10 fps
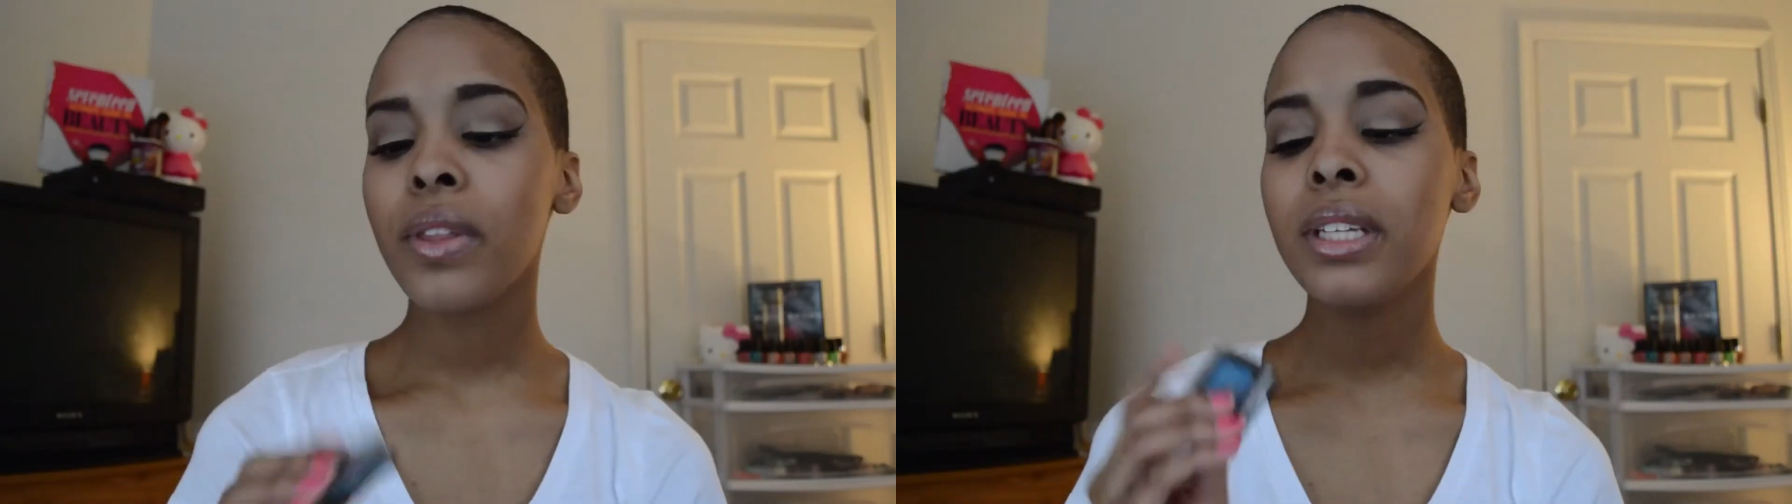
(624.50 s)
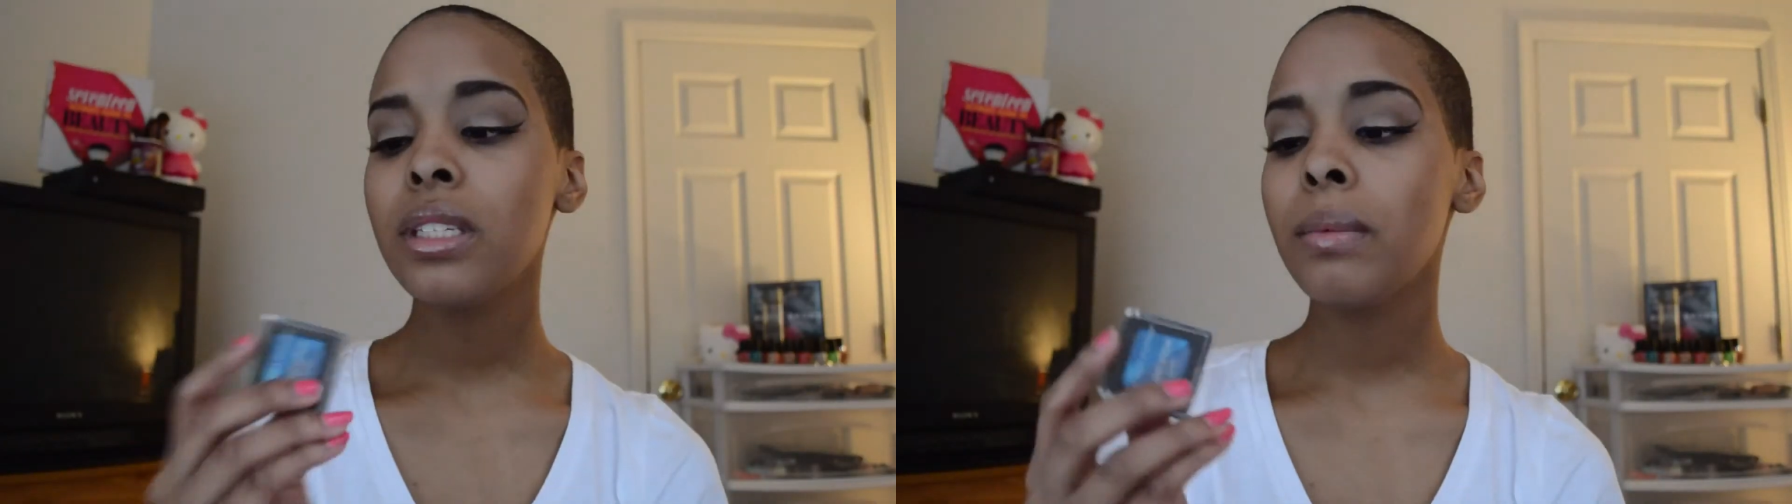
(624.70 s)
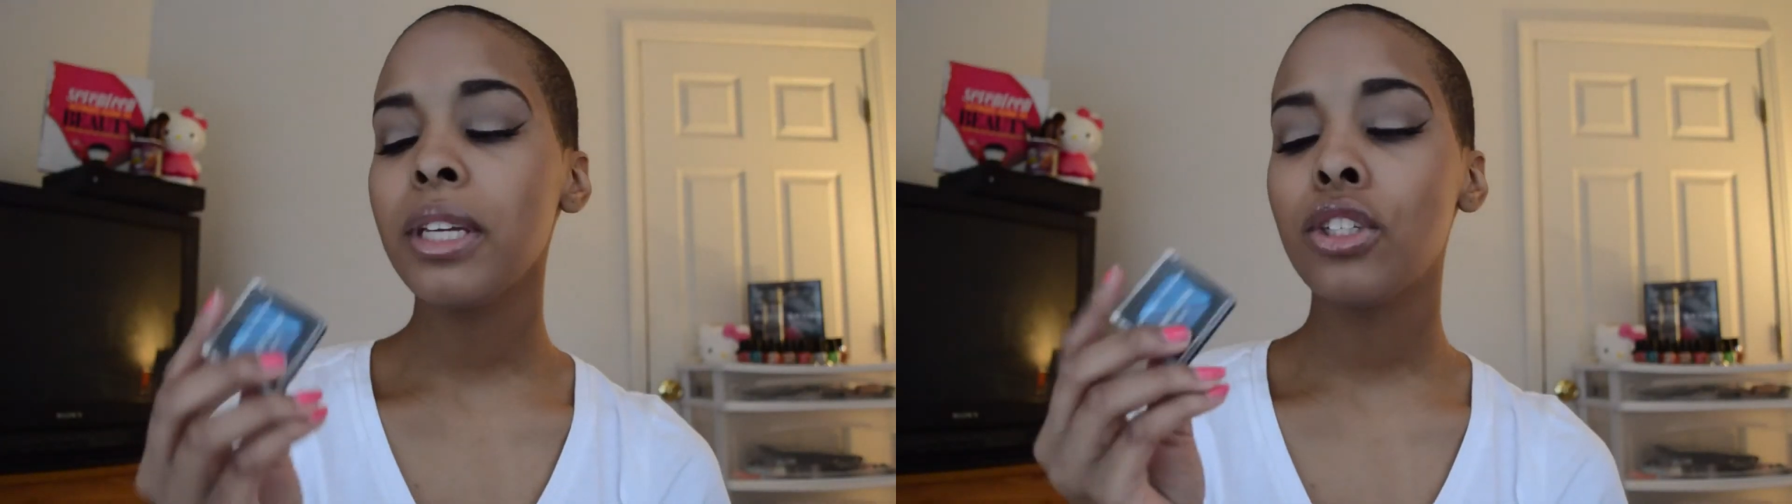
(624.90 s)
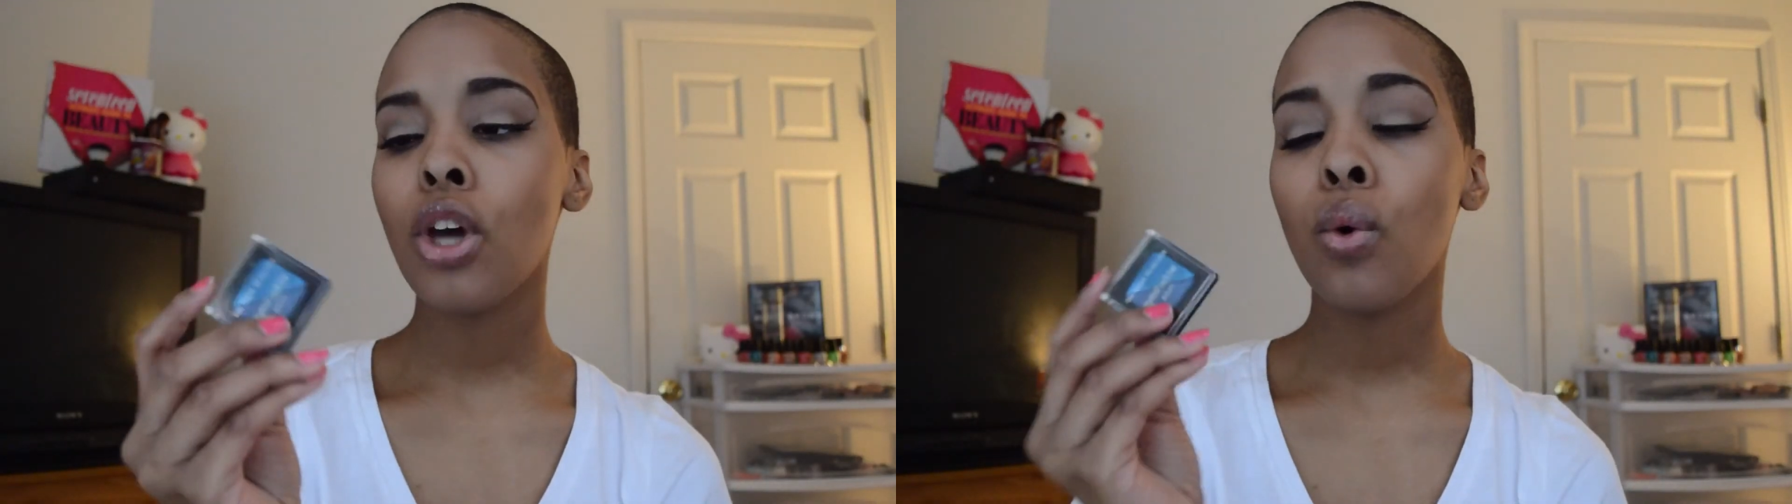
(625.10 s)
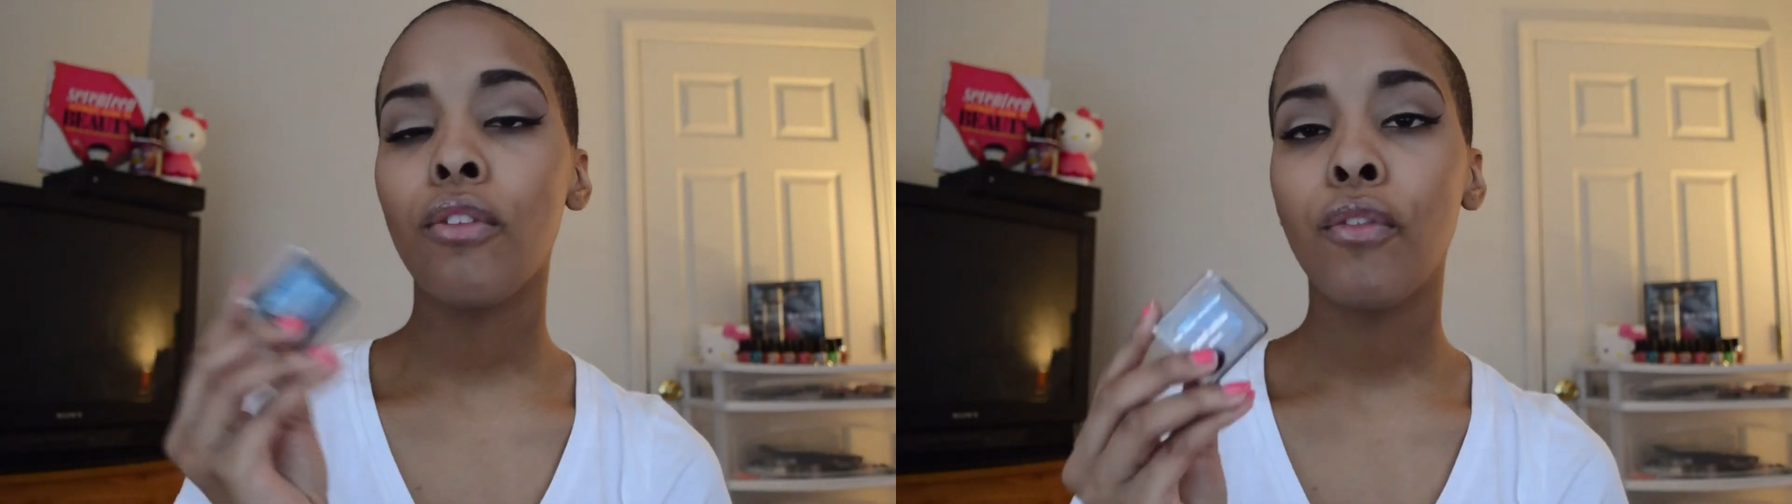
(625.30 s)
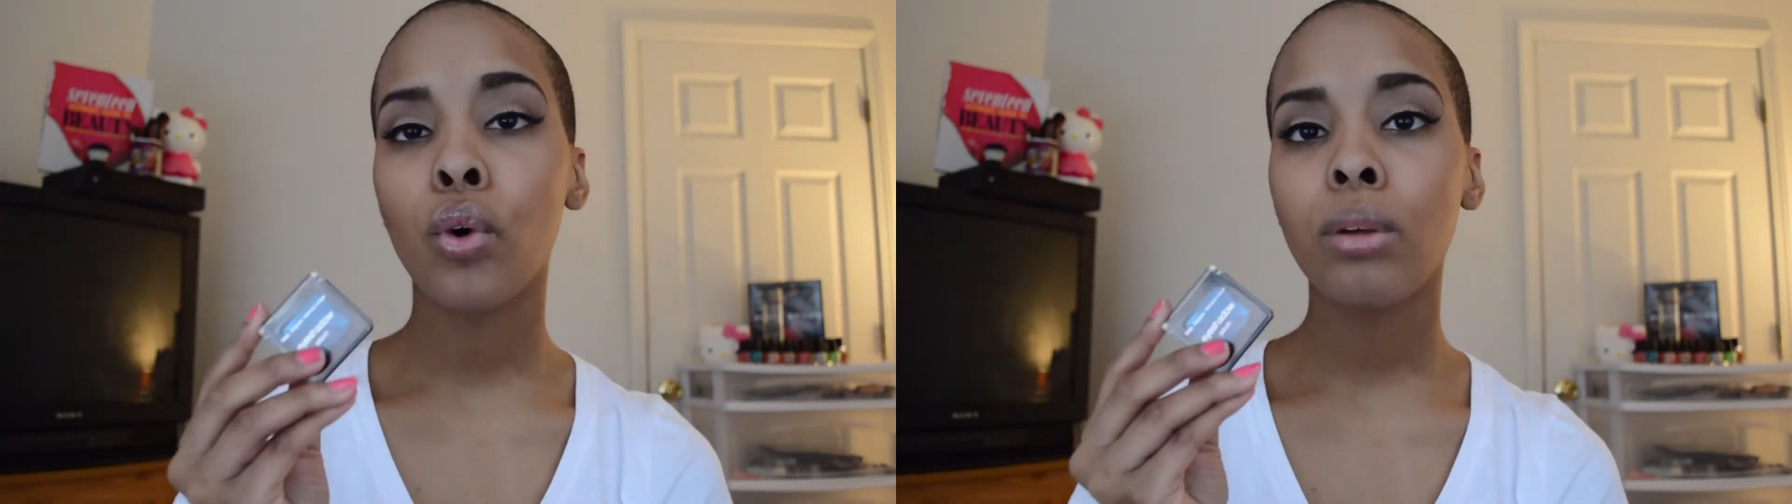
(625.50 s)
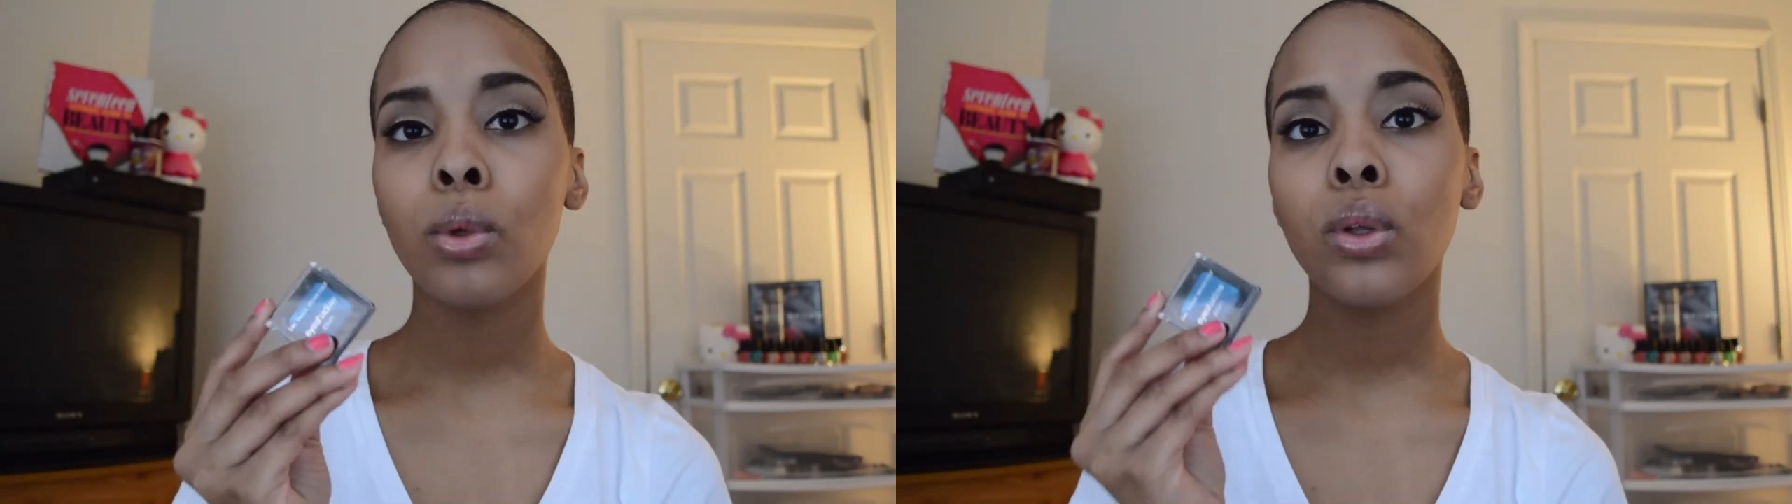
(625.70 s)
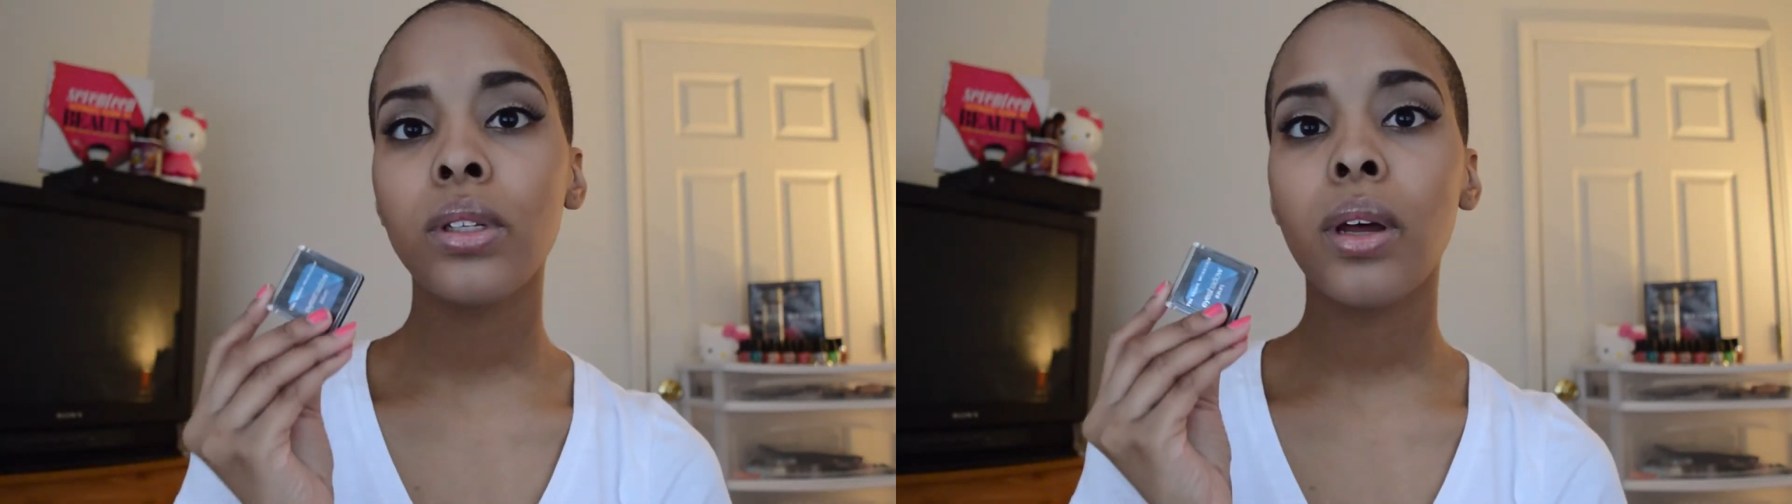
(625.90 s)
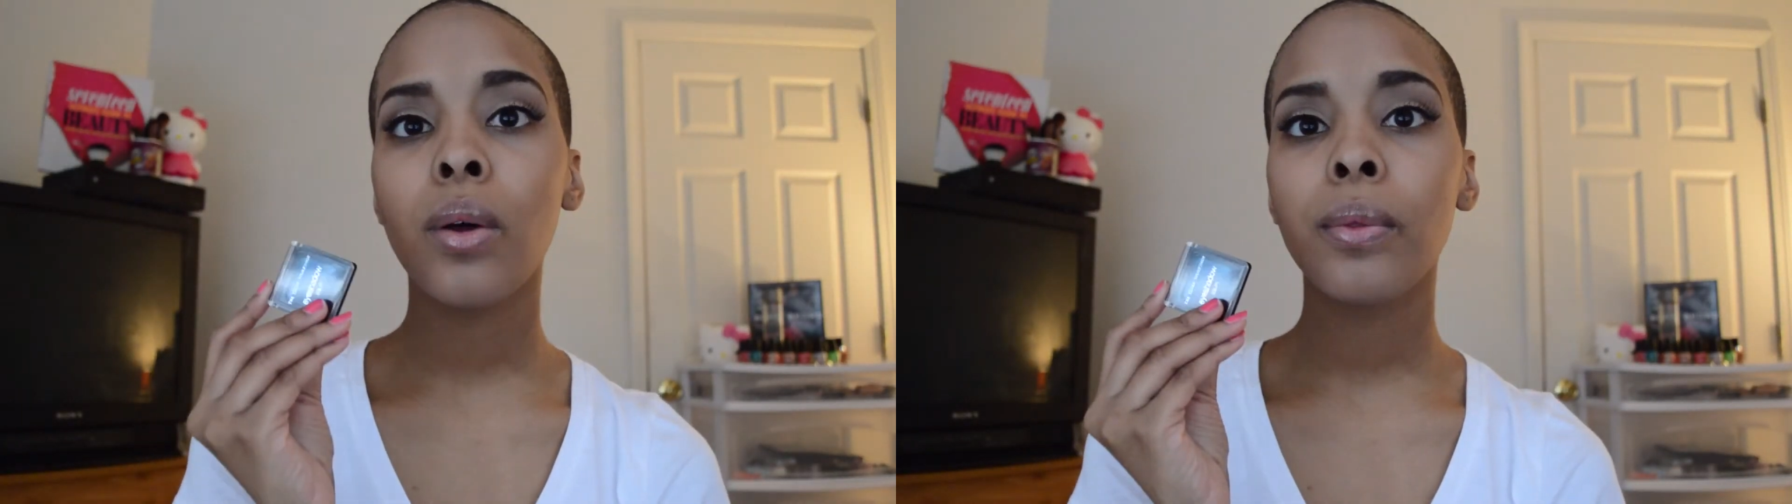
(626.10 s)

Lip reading: this to be so affordable,